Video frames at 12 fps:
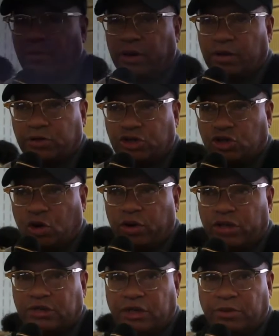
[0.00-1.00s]
My name is
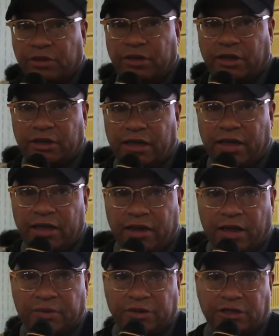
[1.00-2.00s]
Sean Xavier
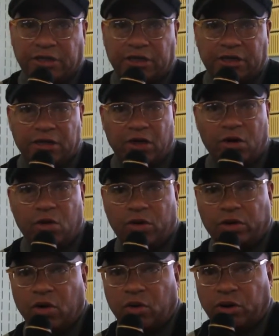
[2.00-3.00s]
Kincaid. I'm the CEO
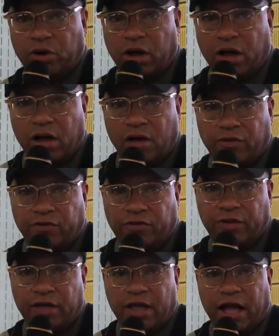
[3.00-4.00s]
and owner of
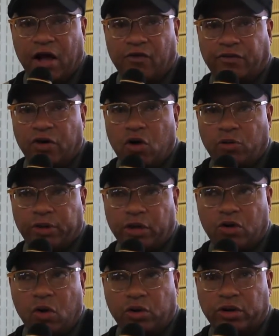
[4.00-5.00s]
Alpha Home
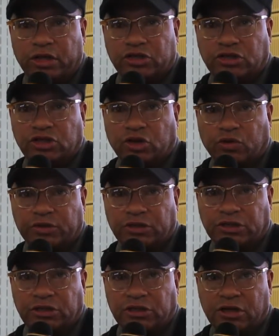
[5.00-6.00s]
Care Coordination
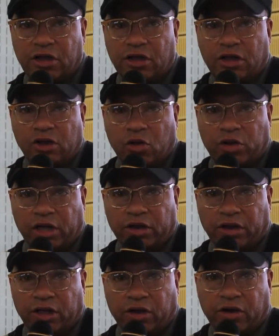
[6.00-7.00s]
Services,
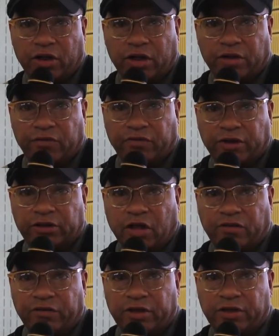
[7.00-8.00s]
located here in
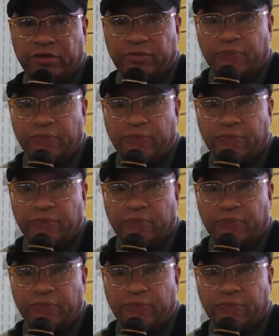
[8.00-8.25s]
Philadelphia.